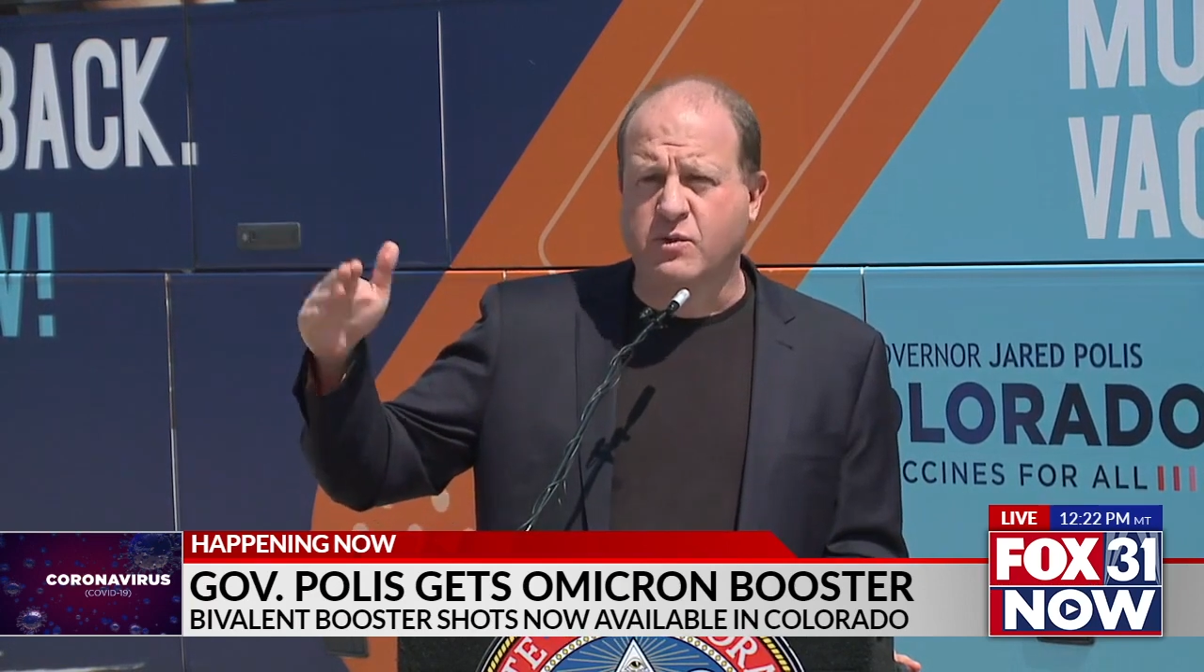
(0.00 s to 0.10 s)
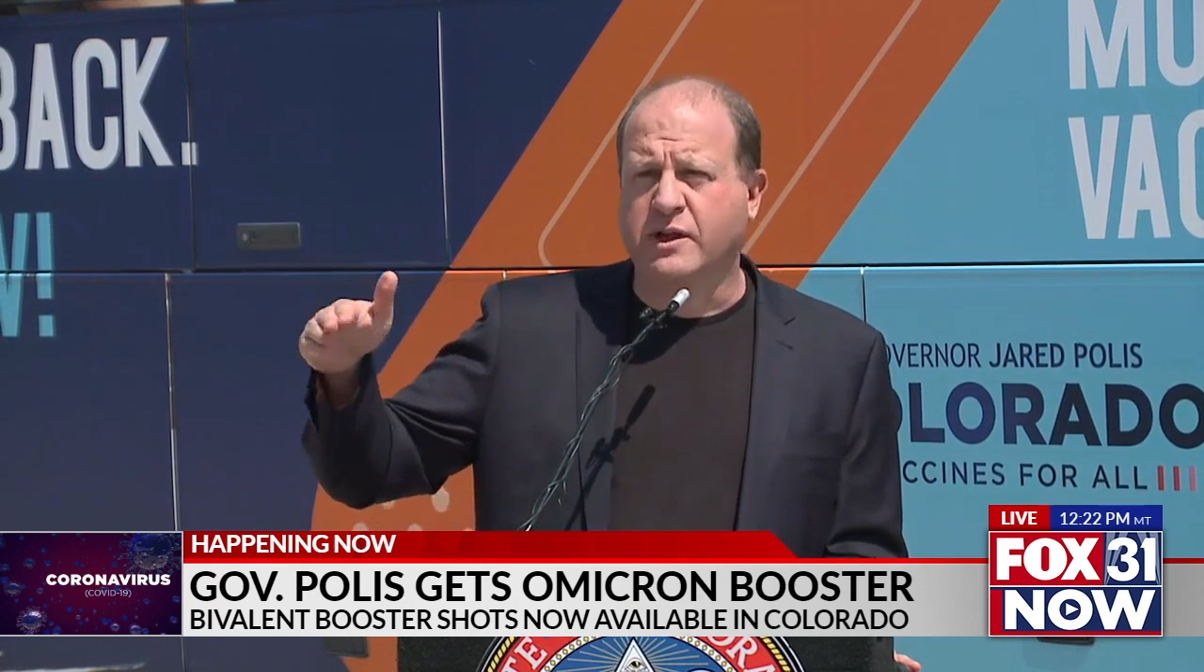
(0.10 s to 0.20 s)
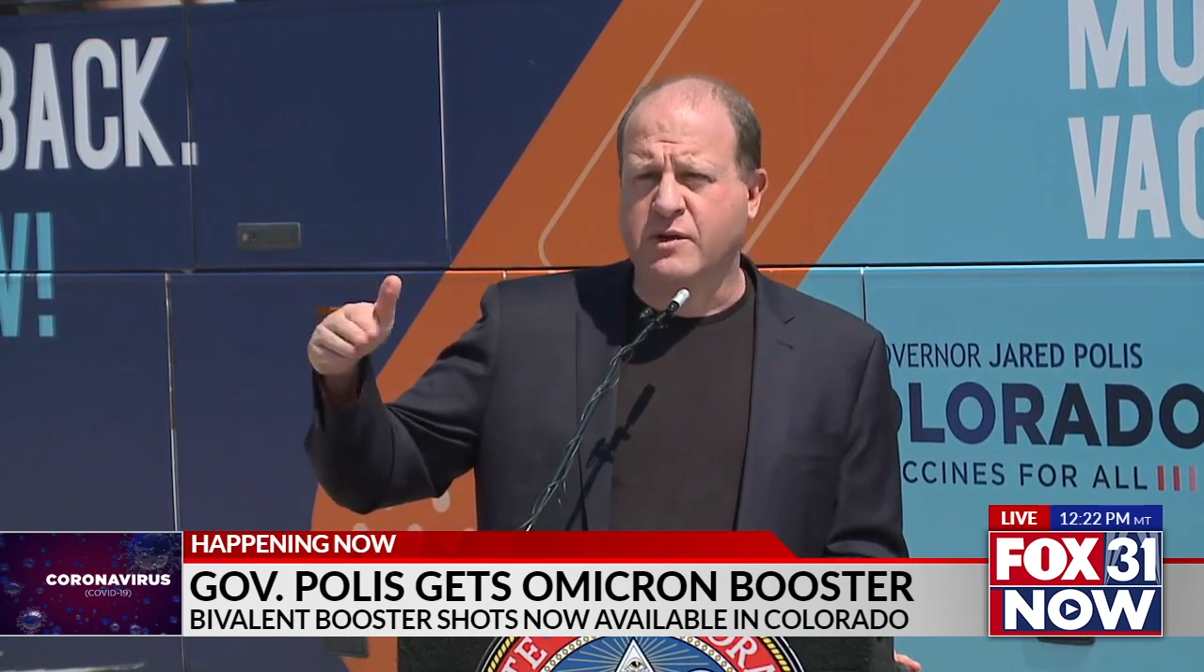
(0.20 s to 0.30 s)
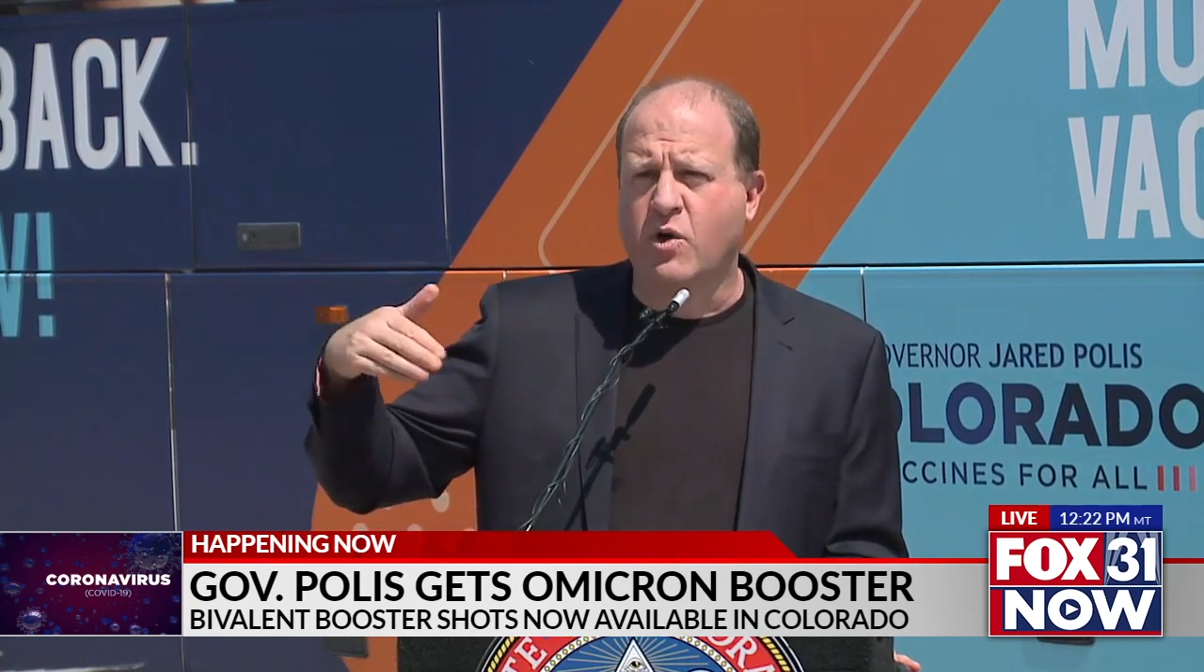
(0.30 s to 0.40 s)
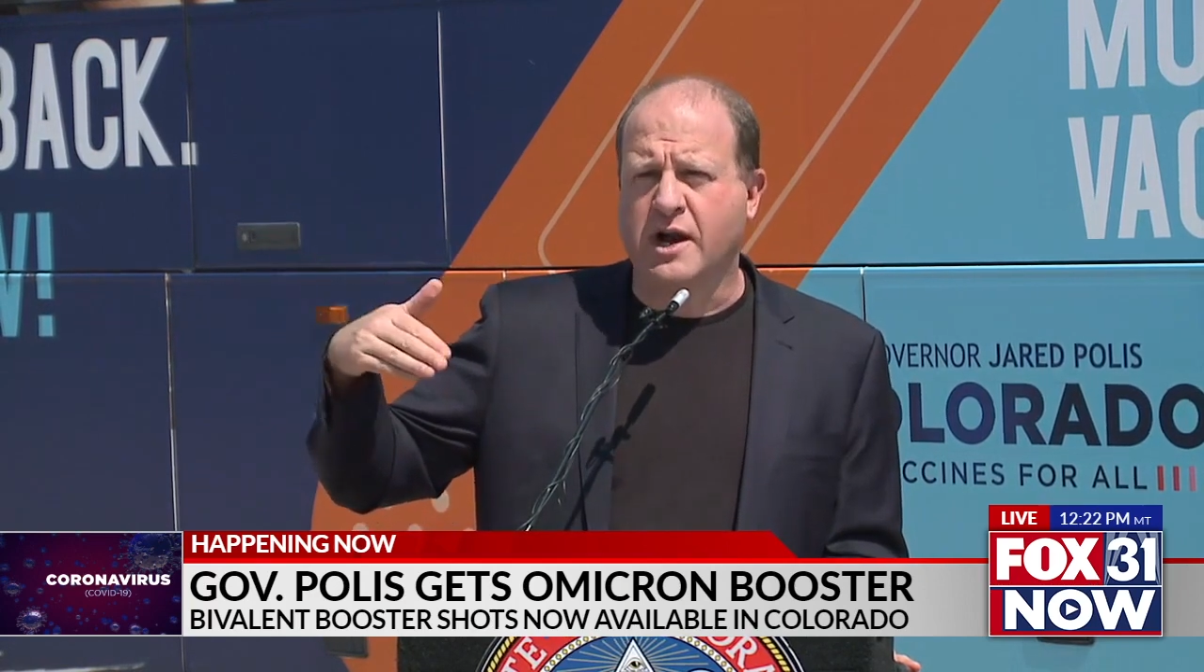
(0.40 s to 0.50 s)

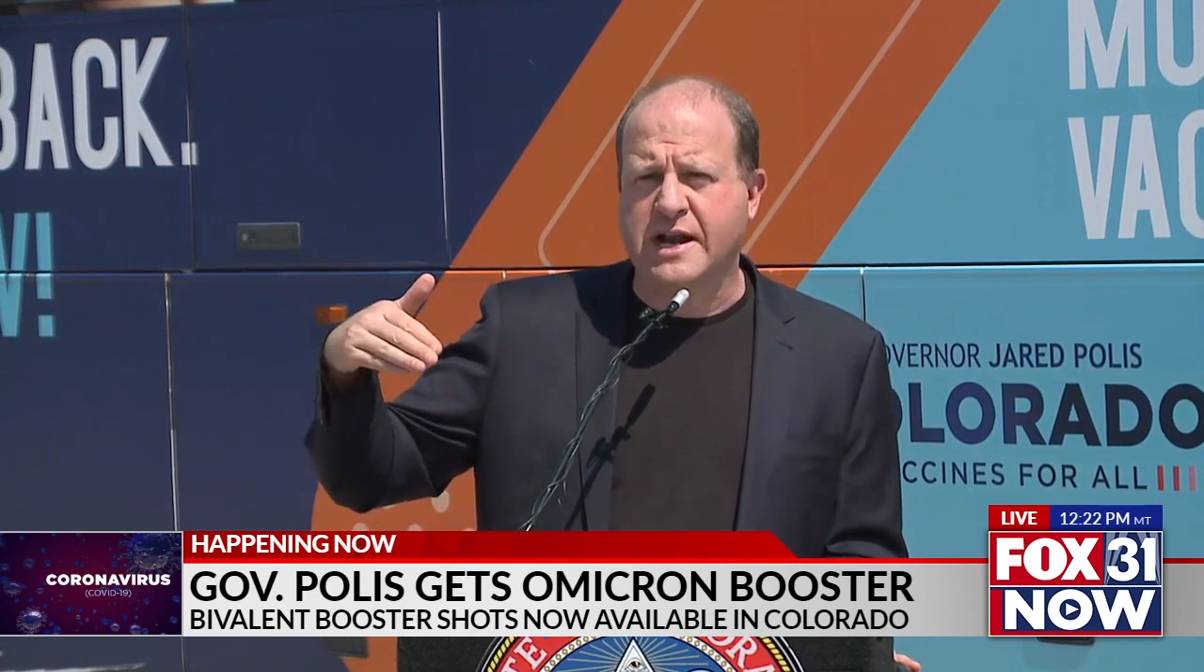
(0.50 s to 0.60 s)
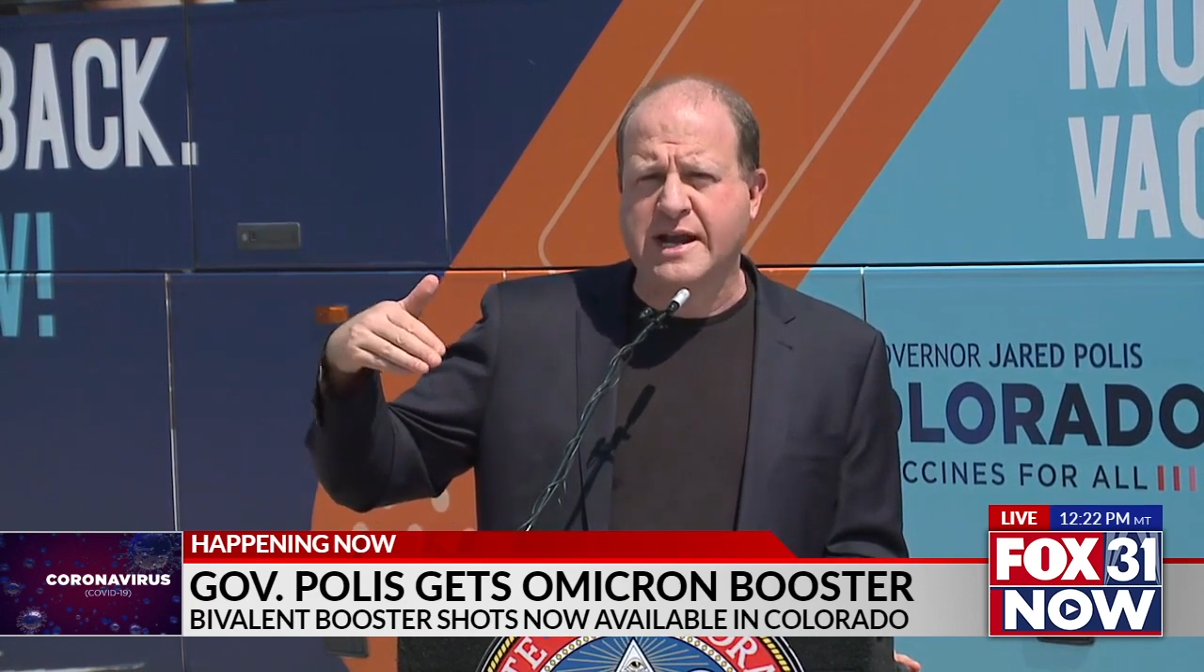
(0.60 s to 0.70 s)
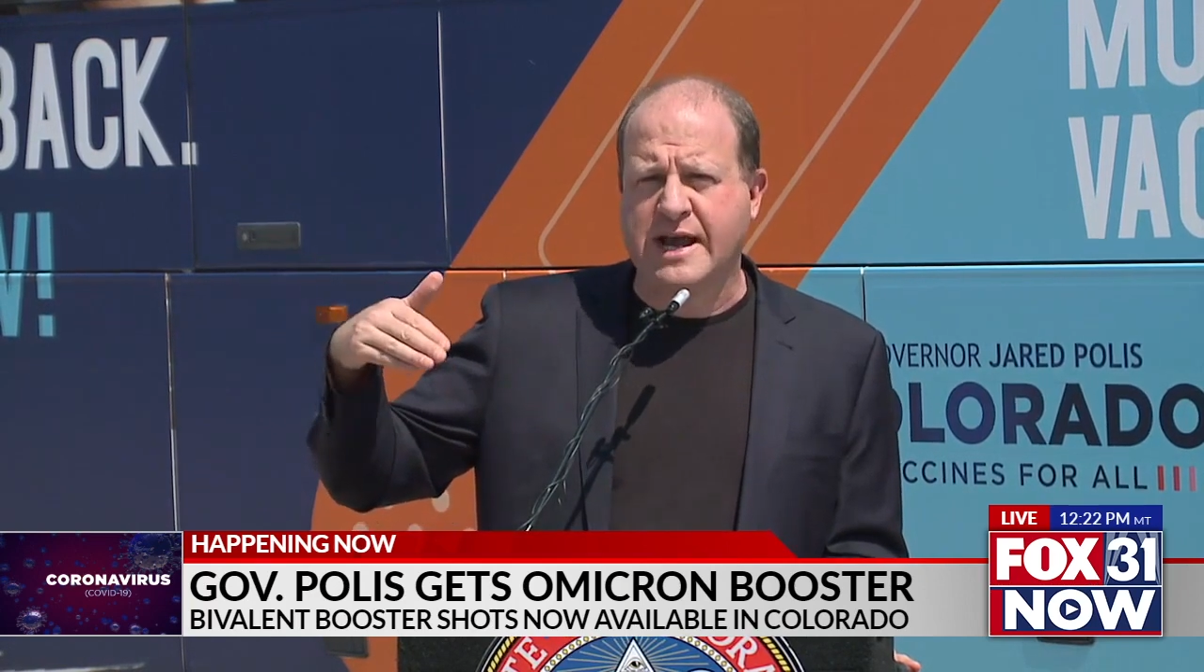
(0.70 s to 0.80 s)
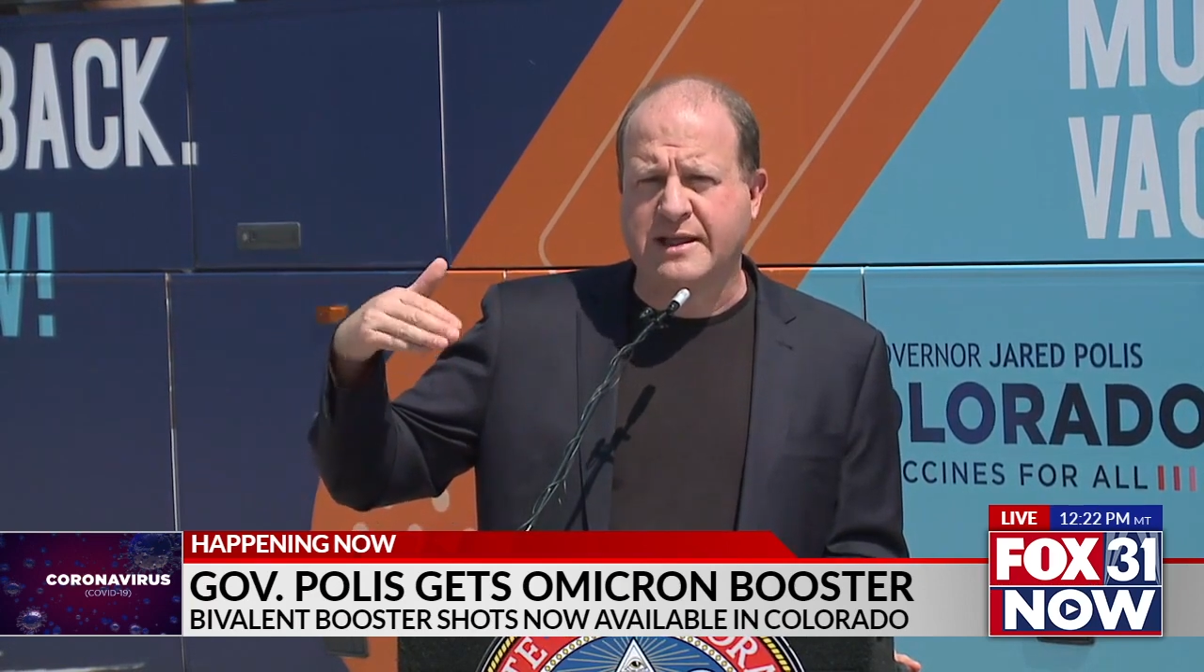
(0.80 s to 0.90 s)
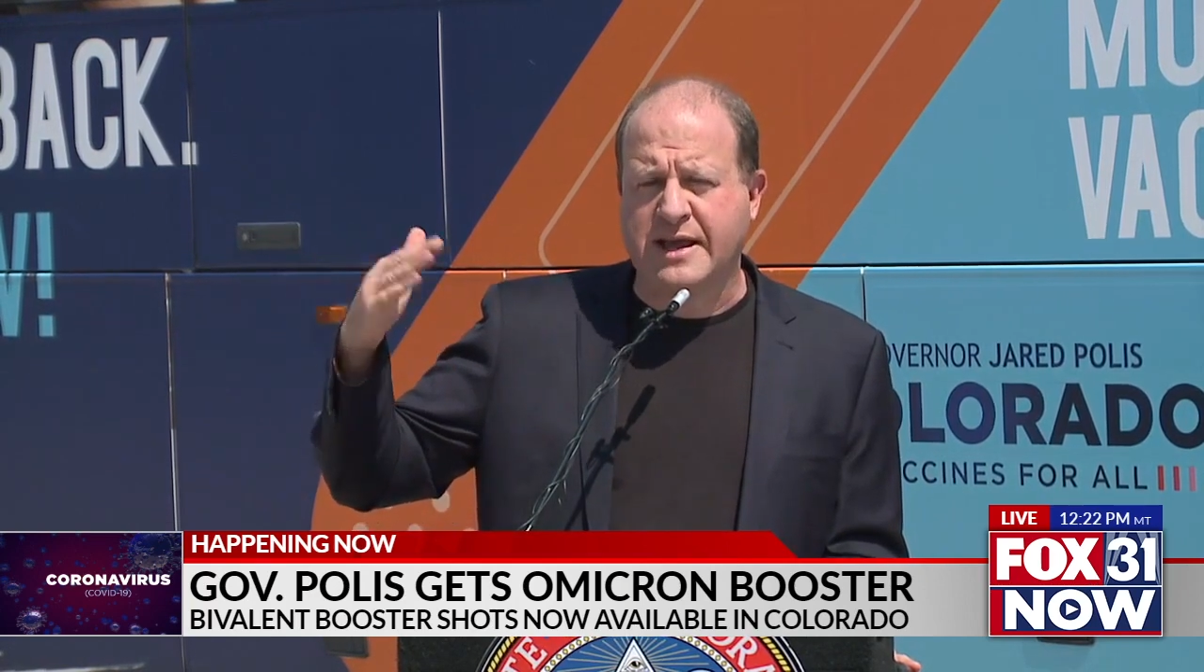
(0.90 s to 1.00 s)
really wanted to
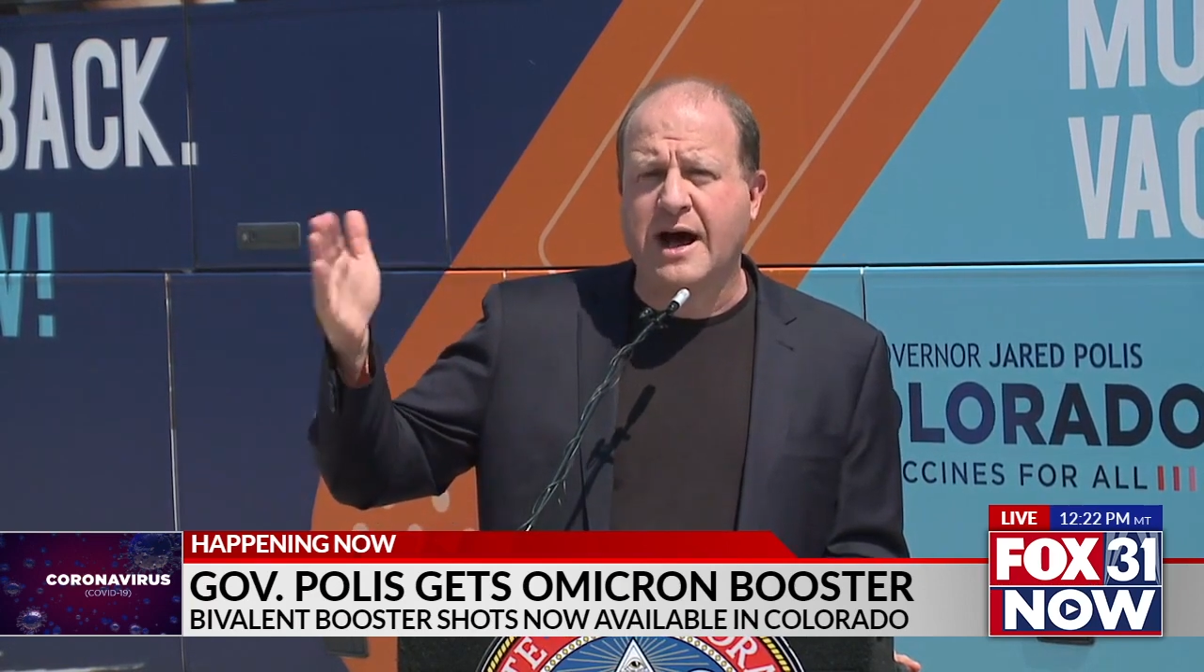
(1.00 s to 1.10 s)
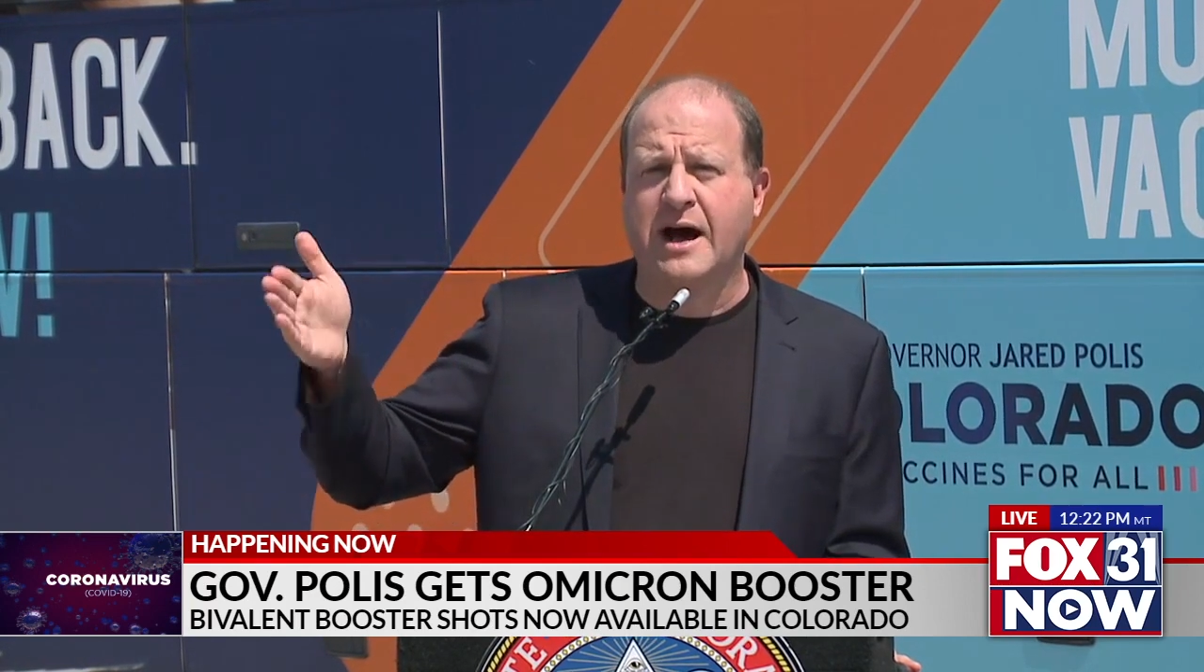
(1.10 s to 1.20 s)
get the